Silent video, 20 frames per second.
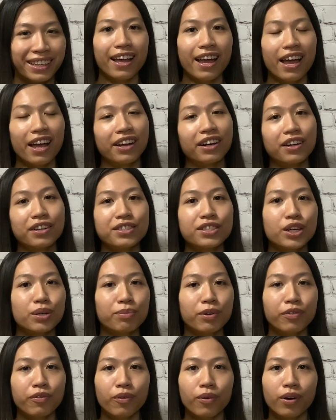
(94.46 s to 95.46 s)
And also
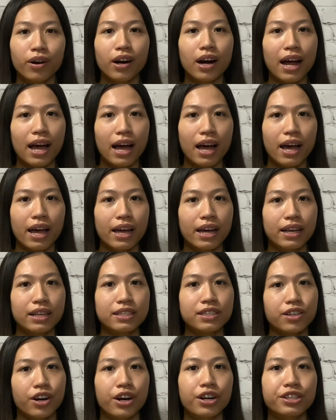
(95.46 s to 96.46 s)
before I
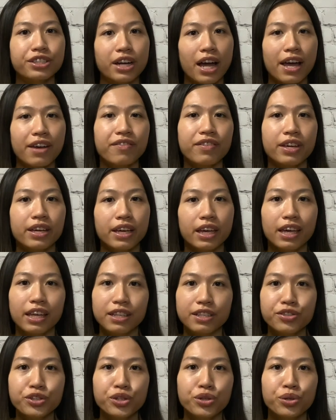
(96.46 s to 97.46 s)
start diving
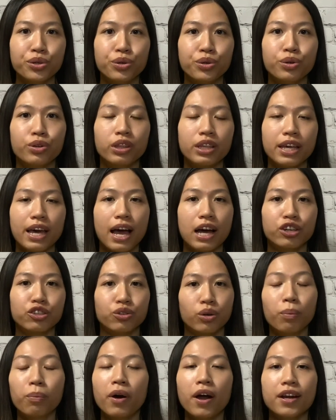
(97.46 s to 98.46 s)
into the
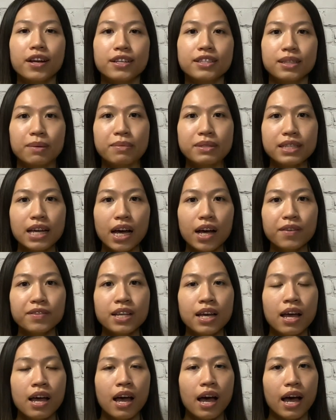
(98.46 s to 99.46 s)
actual products themselves,
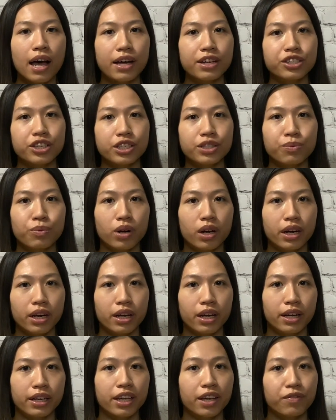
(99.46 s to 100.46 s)
I just
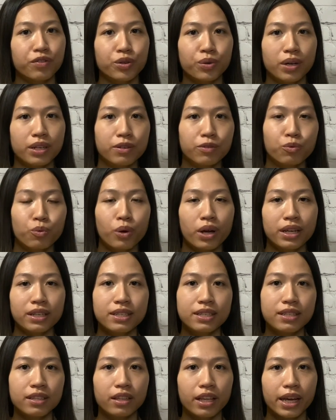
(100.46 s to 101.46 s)
wanna give you a quick
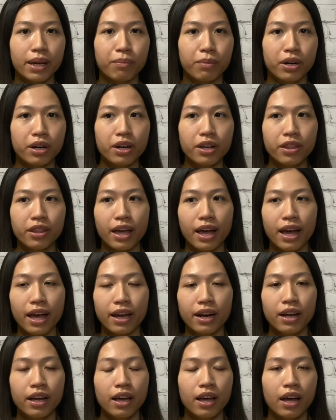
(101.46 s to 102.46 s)
disclaimer
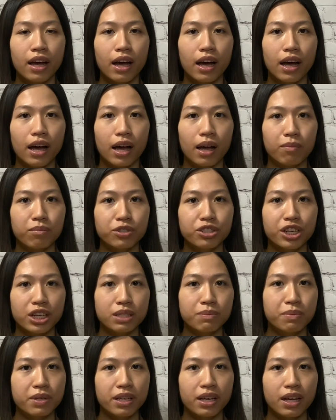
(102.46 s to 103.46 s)
that um,
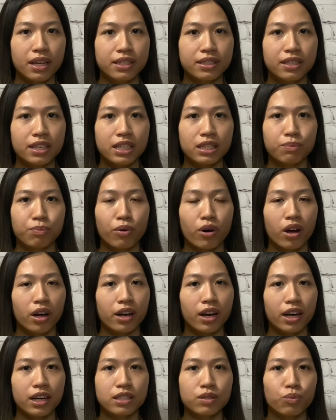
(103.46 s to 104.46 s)
just because these
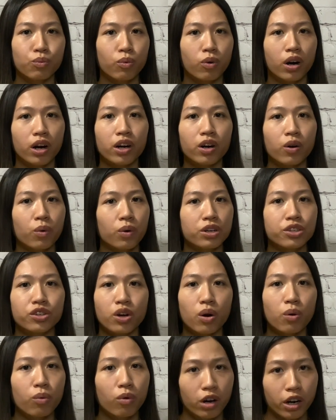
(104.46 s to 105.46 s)
products work or
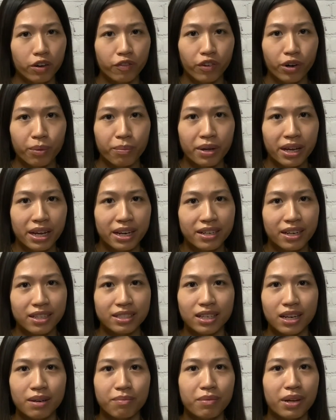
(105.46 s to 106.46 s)
don't work for me
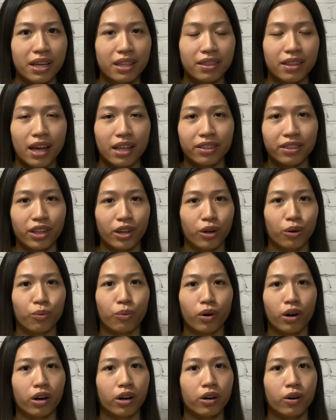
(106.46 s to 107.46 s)
doesn't mean that they'll
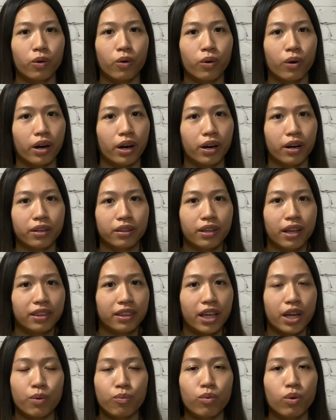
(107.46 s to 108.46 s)
work or that
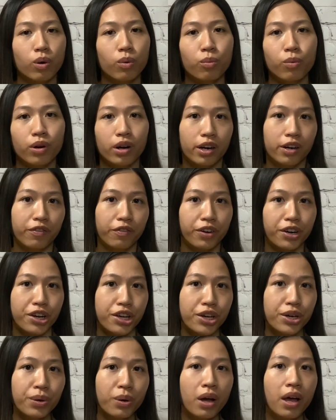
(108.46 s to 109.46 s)
they won't work for
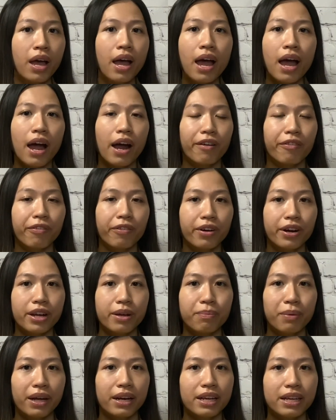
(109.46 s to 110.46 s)
you.
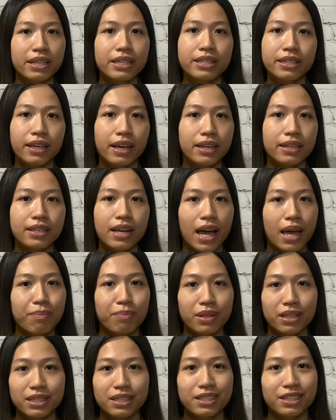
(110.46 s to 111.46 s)
Everybody's skin type
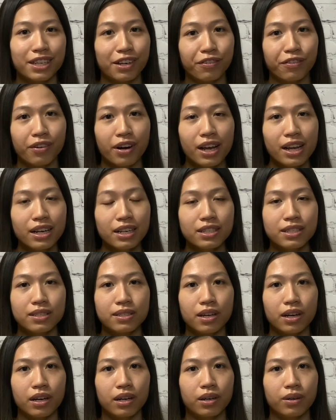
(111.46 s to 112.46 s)
is different,
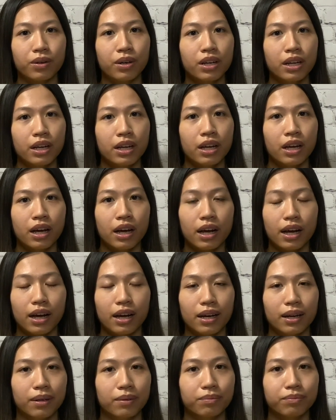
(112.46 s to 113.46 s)
so
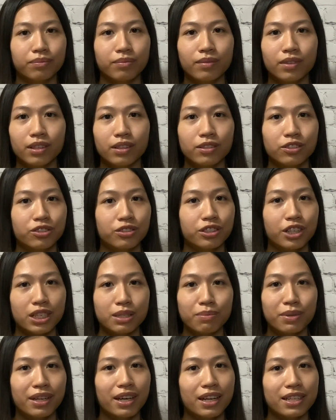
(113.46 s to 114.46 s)
um, just
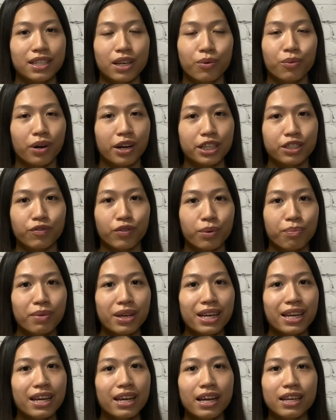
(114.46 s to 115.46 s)
because it works for
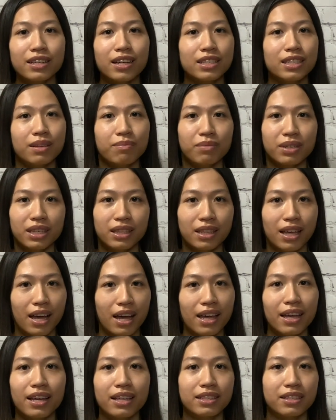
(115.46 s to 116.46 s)
me doesn't mean
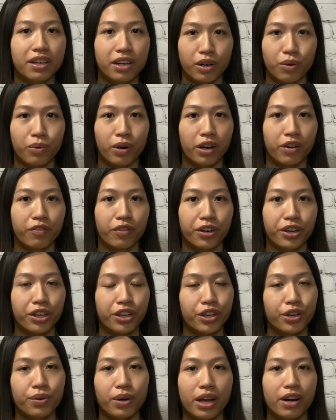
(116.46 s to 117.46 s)
that it's gonna work for
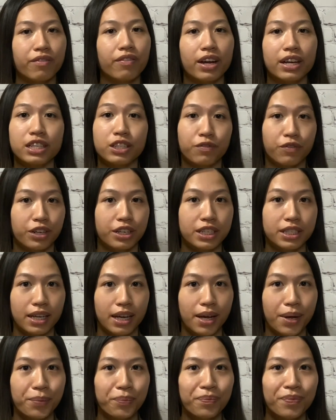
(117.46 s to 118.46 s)
you and vice versa.
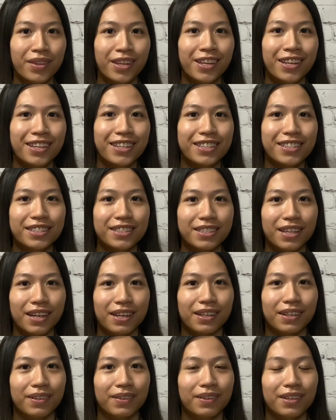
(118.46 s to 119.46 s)

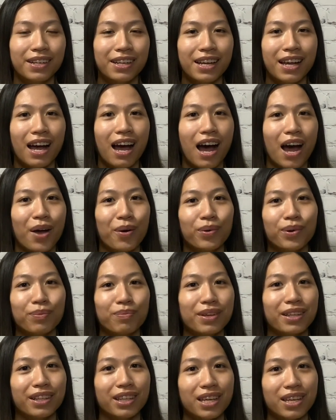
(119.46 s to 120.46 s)
So I will
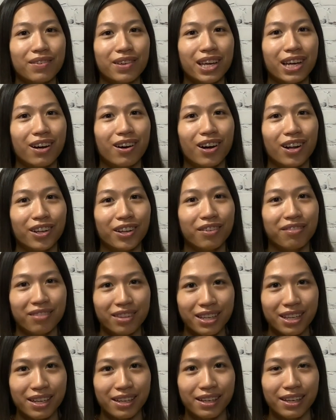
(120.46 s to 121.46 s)
be leaving all of
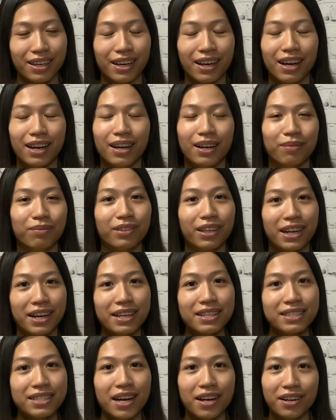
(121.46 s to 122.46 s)
the um,
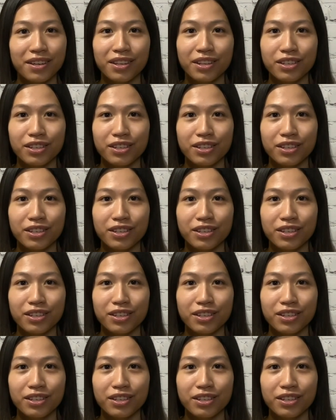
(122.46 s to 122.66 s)
links down in the